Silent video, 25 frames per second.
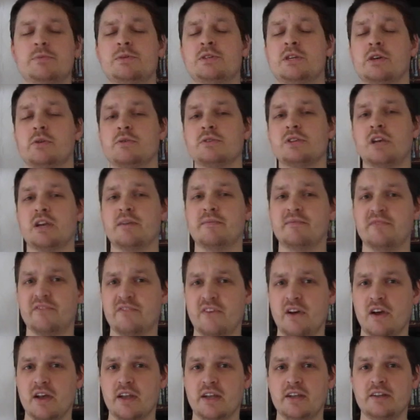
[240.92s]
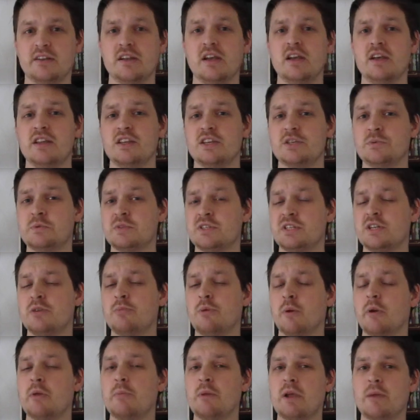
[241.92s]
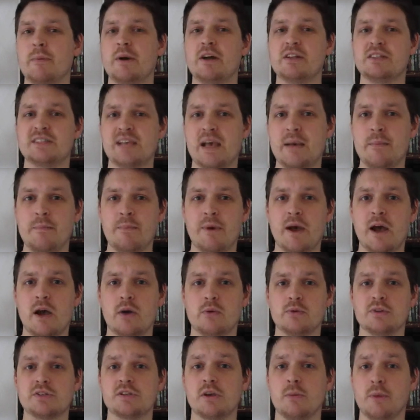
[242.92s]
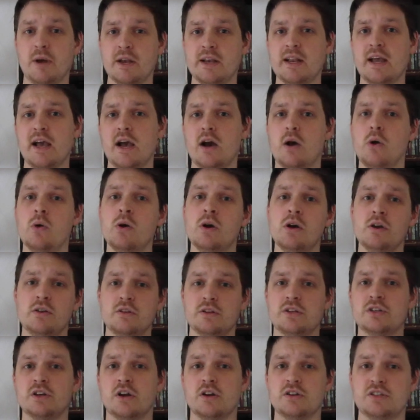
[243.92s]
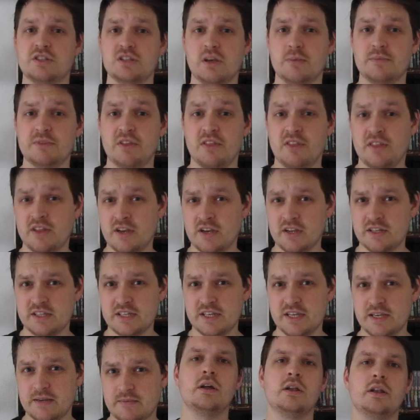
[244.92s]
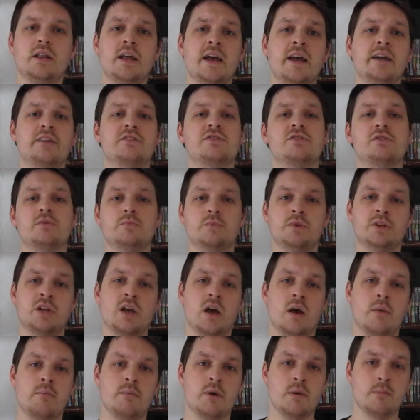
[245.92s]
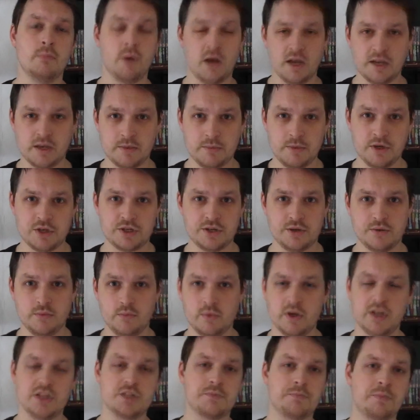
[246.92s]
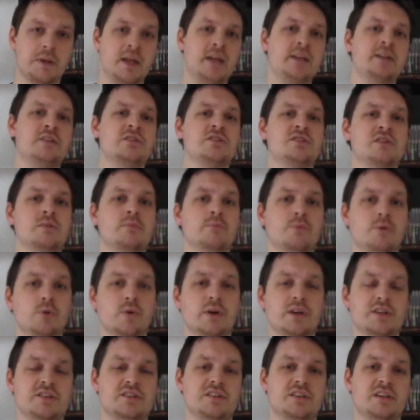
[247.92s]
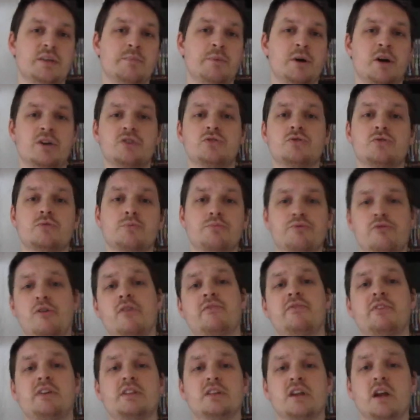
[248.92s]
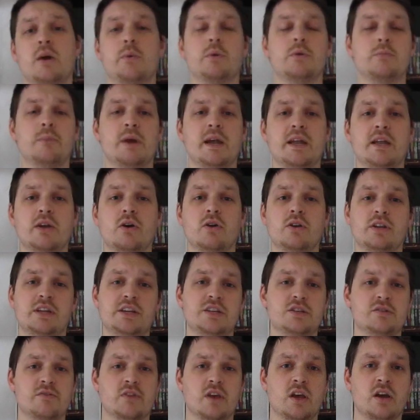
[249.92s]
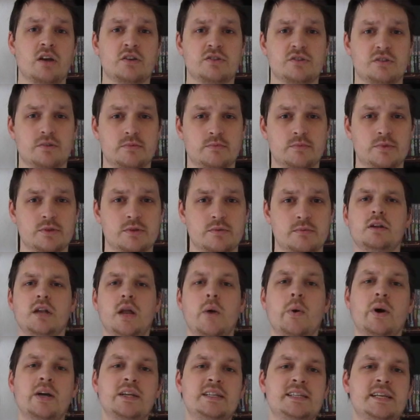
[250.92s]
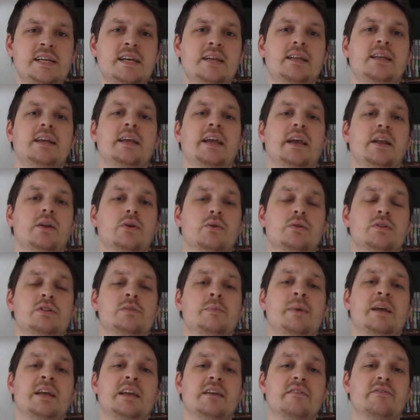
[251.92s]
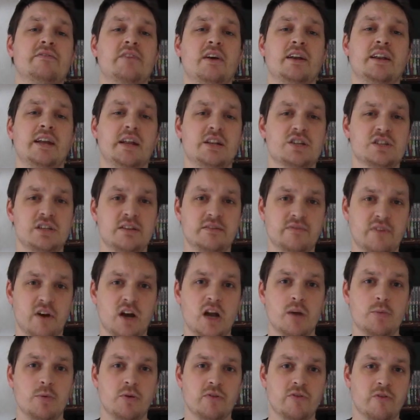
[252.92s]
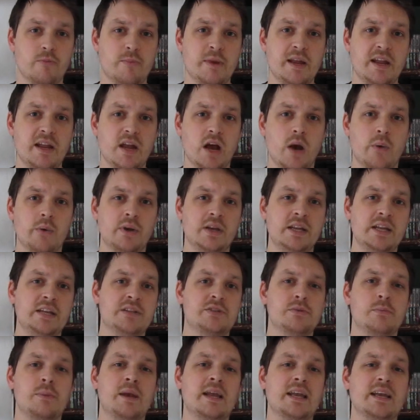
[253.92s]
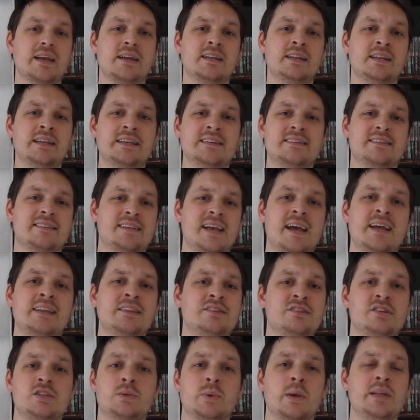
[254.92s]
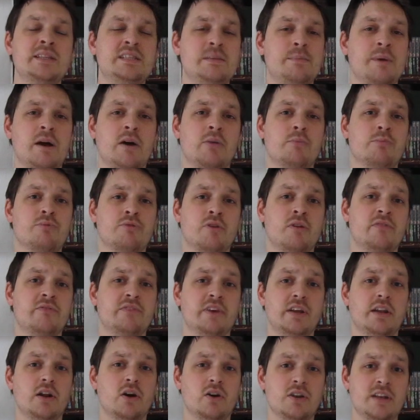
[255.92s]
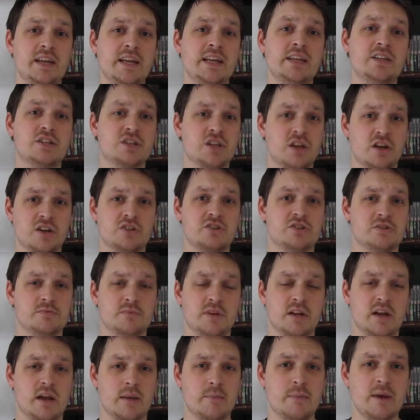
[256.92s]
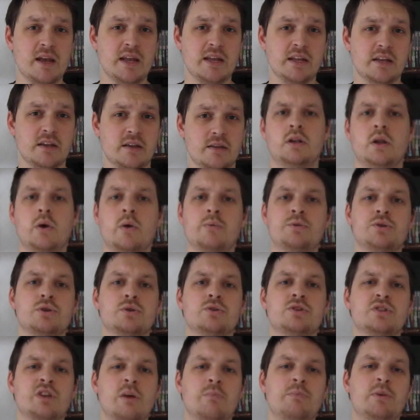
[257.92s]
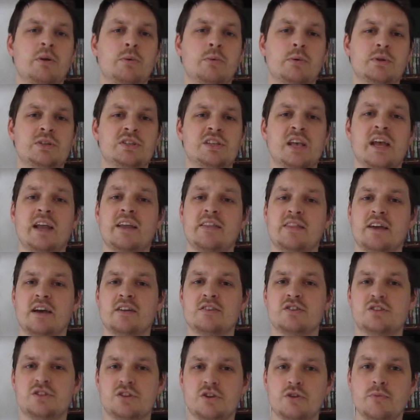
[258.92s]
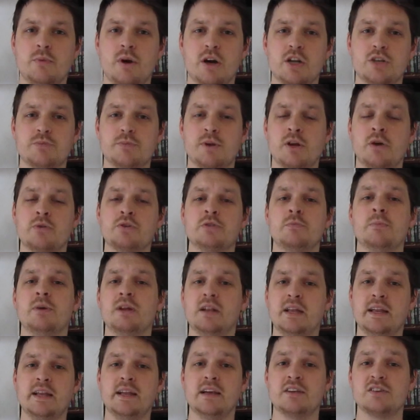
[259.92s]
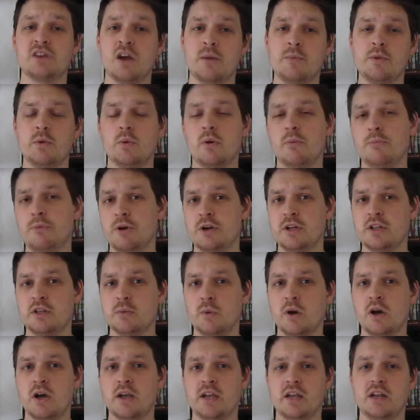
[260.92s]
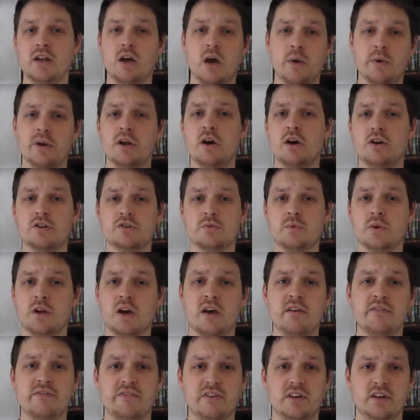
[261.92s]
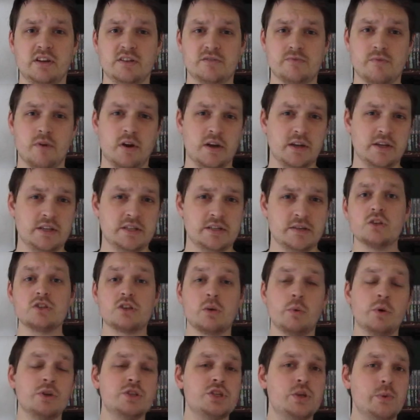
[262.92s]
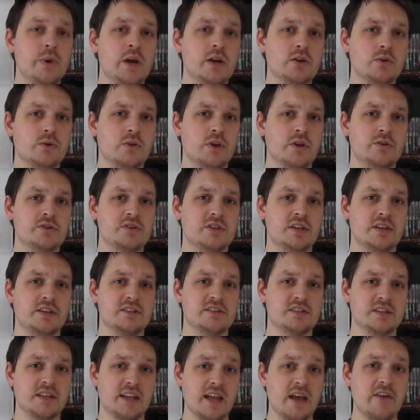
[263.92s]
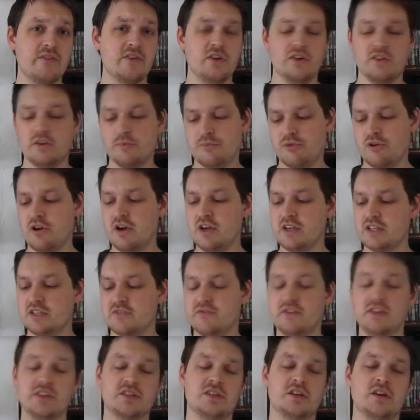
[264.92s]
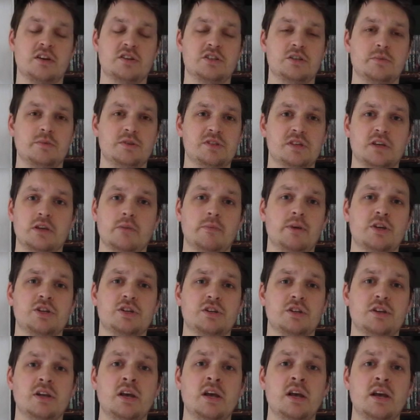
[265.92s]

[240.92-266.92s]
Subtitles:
materials I can find, this would still probably be about £10, so by now, the charge is up to 30. Next would come my commission, which plain and simple is the personal profit that I would make on each of the customs. Now ideally, in order to make it financially viable for me, I would need to make at least £10 to £20 profit on each custom that I make. Now I'm sure some people would say that's too much, but ultimately, as I'm the one putting the work in, I would ask what I feel is right. So once you add all those things together, the price for this custom as a commission